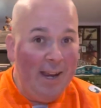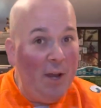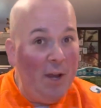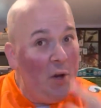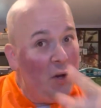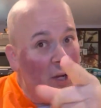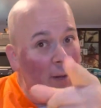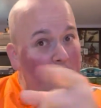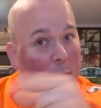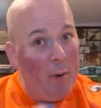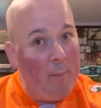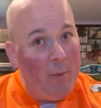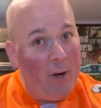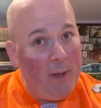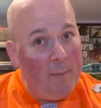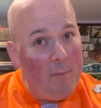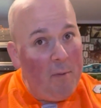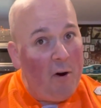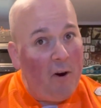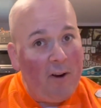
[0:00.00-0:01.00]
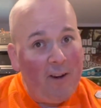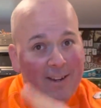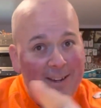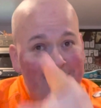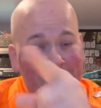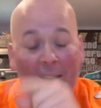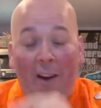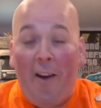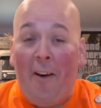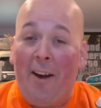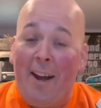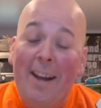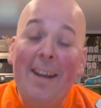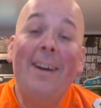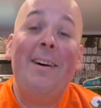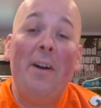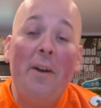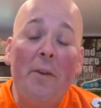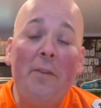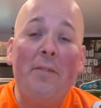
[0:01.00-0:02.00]
your boy Money Mark. All right.
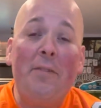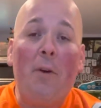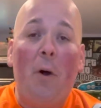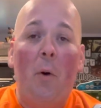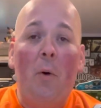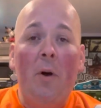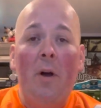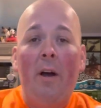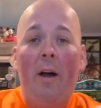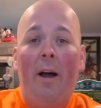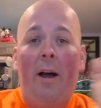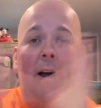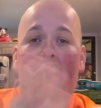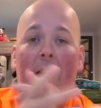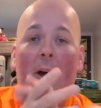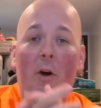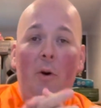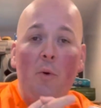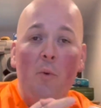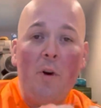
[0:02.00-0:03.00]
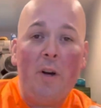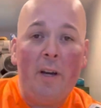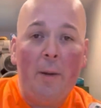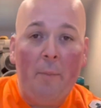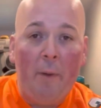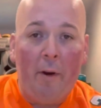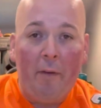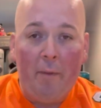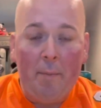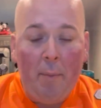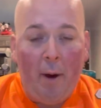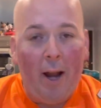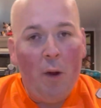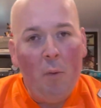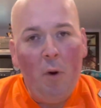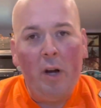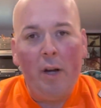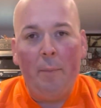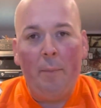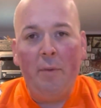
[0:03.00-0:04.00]
So, welcome everybody.
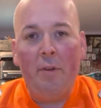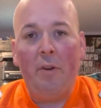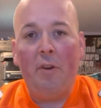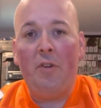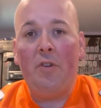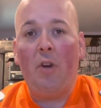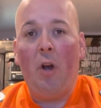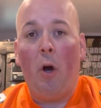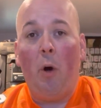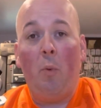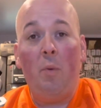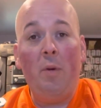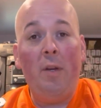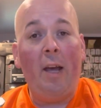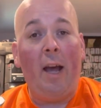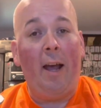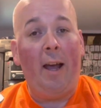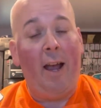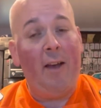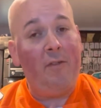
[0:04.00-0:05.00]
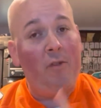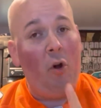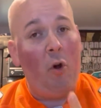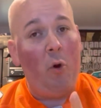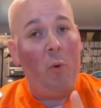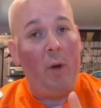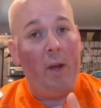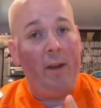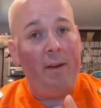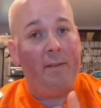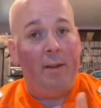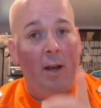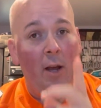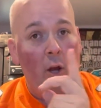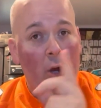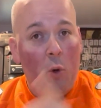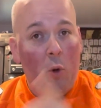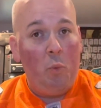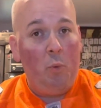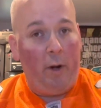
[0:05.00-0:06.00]
Welcome to the show. We got, as always,
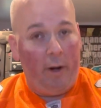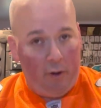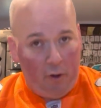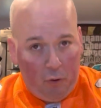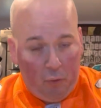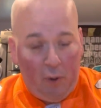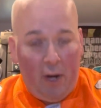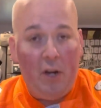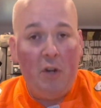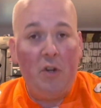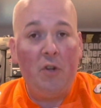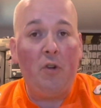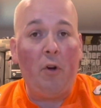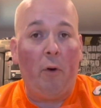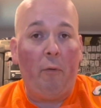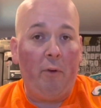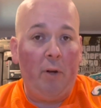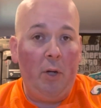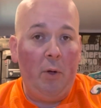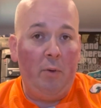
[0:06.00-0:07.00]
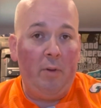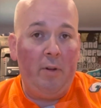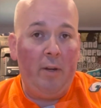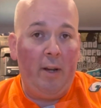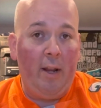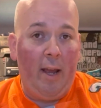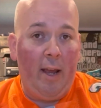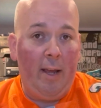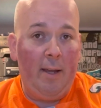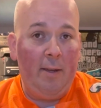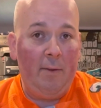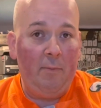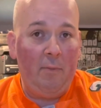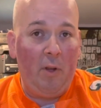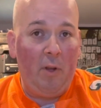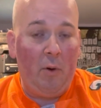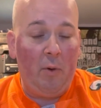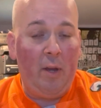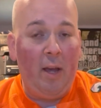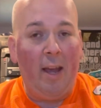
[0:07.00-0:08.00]
we got a great show for you today.
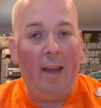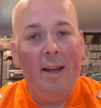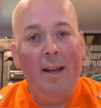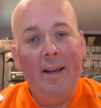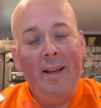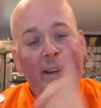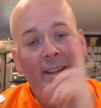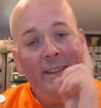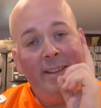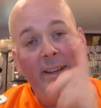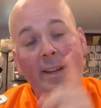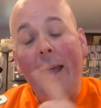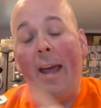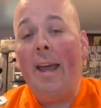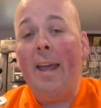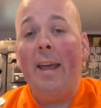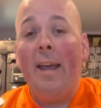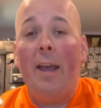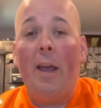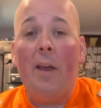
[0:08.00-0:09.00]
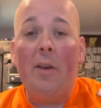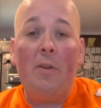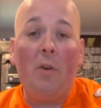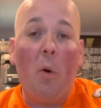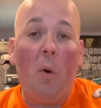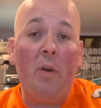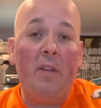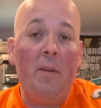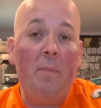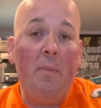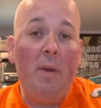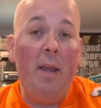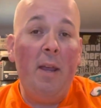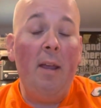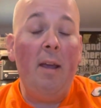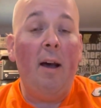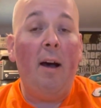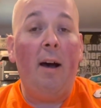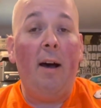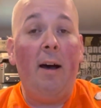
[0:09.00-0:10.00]
Okay. Today is going to
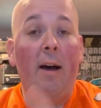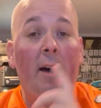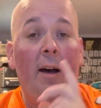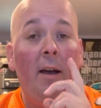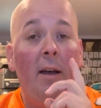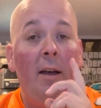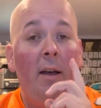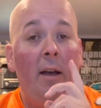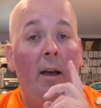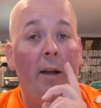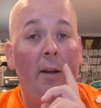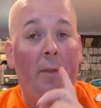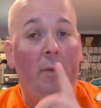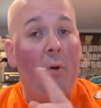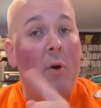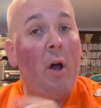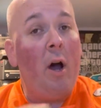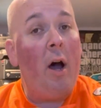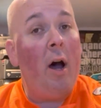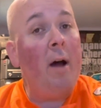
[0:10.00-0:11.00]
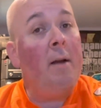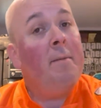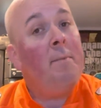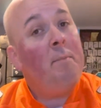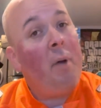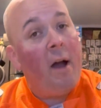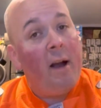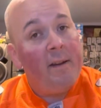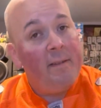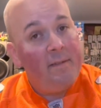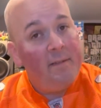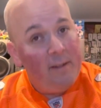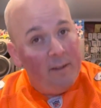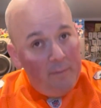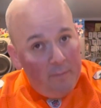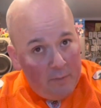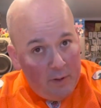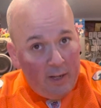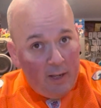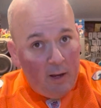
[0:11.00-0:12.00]
be another unboxing
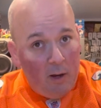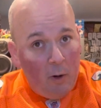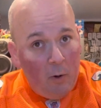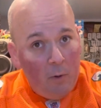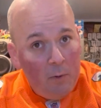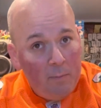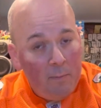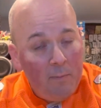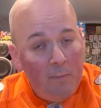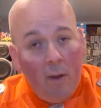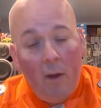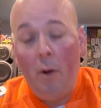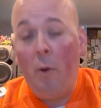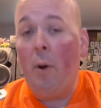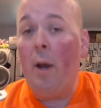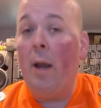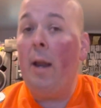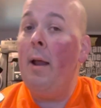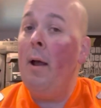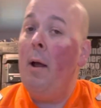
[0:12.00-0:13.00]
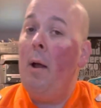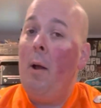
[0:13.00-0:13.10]
video. All right.